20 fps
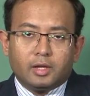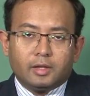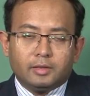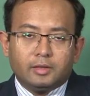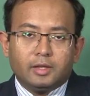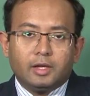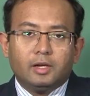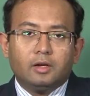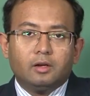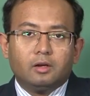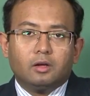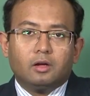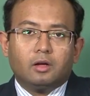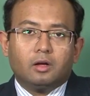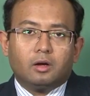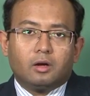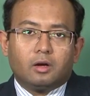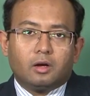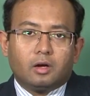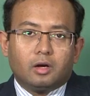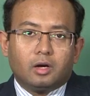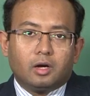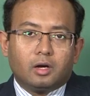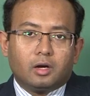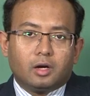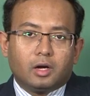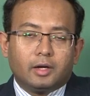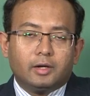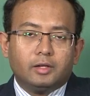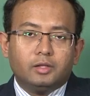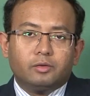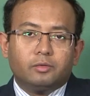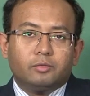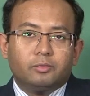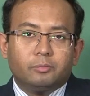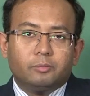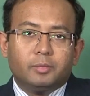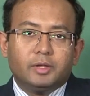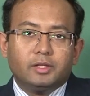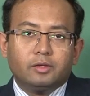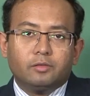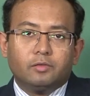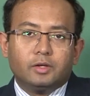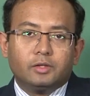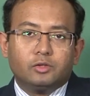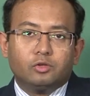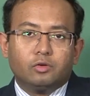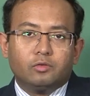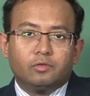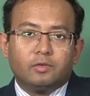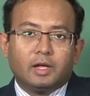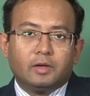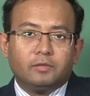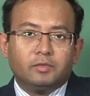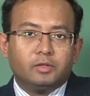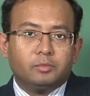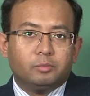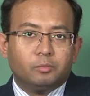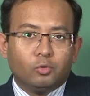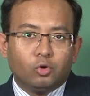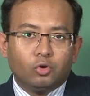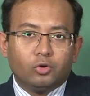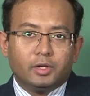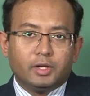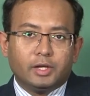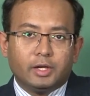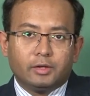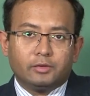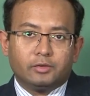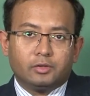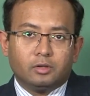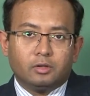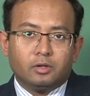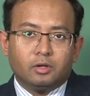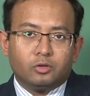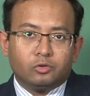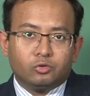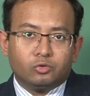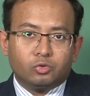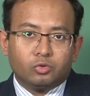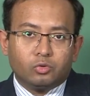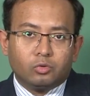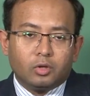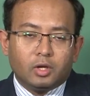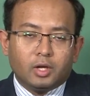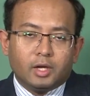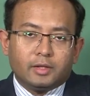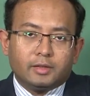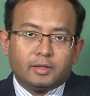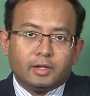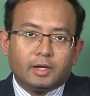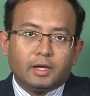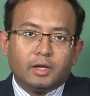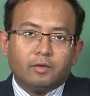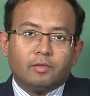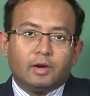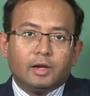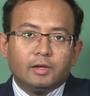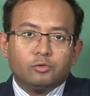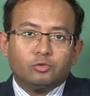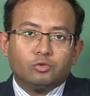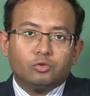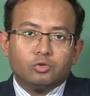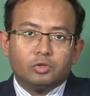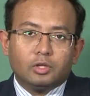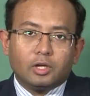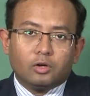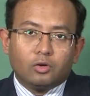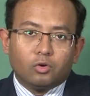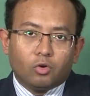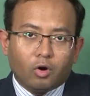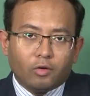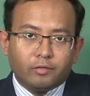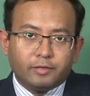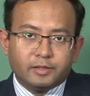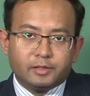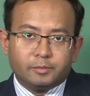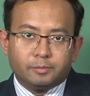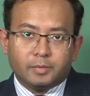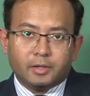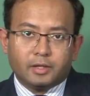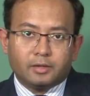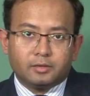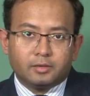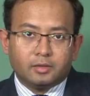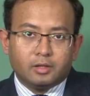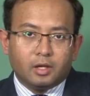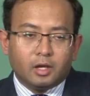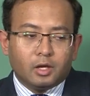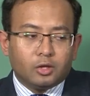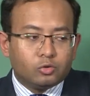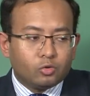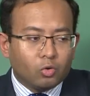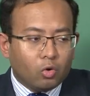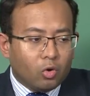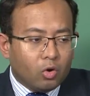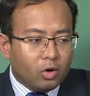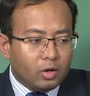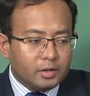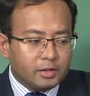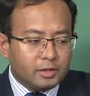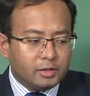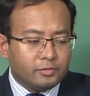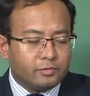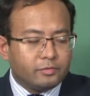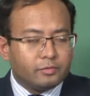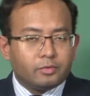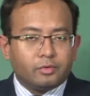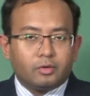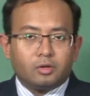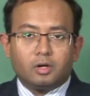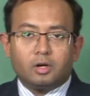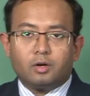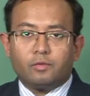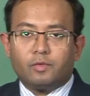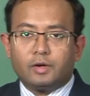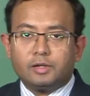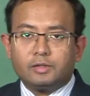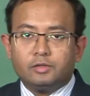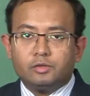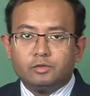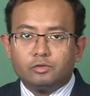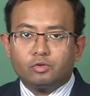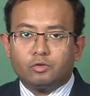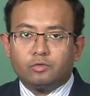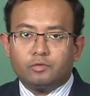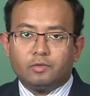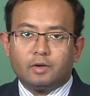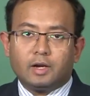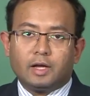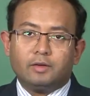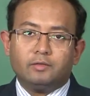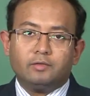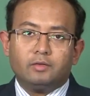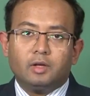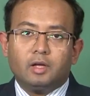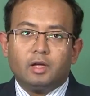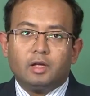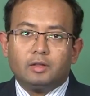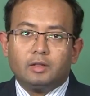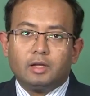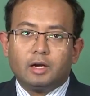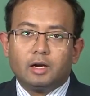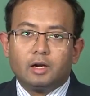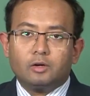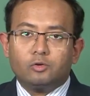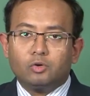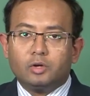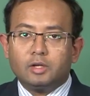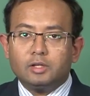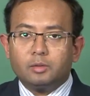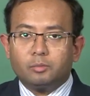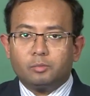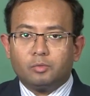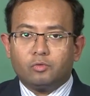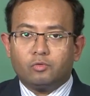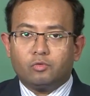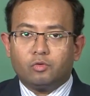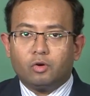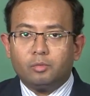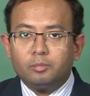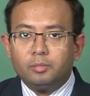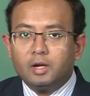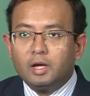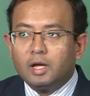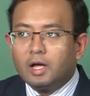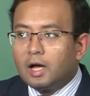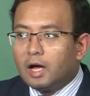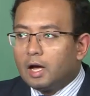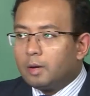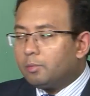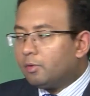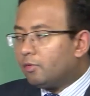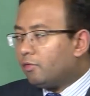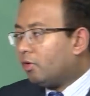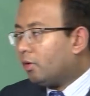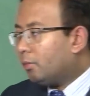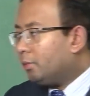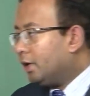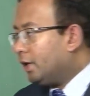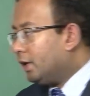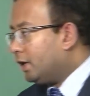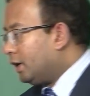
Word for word: Then uh, another basic function of life is procreation. So, they give rise to their offsprings. So, all these uh, functions of life that are together performed are performed in